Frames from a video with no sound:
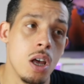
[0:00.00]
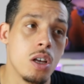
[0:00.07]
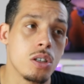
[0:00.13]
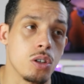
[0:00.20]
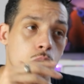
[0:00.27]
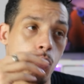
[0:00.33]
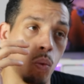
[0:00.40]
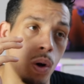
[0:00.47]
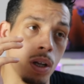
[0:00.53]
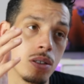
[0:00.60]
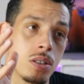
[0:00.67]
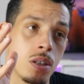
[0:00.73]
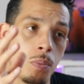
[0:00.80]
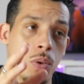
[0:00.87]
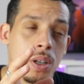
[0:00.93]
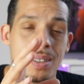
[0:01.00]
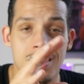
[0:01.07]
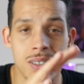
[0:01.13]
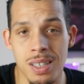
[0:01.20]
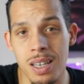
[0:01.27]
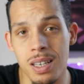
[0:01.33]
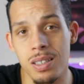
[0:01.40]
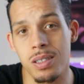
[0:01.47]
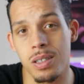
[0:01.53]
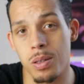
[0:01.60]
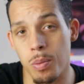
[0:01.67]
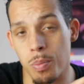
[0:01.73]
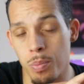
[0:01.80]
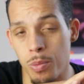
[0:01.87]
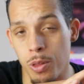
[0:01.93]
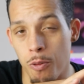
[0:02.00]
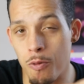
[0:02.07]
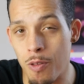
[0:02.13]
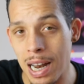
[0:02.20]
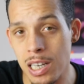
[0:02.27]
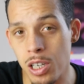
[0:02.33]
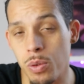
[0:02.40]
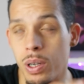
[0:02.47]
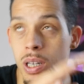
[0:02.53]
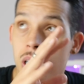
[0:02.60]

So once someone sees the value